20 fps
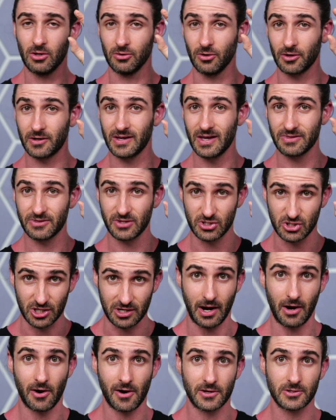looking at the
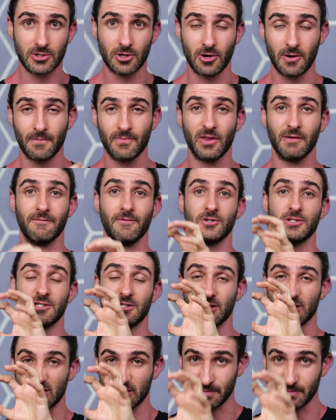generic term versus the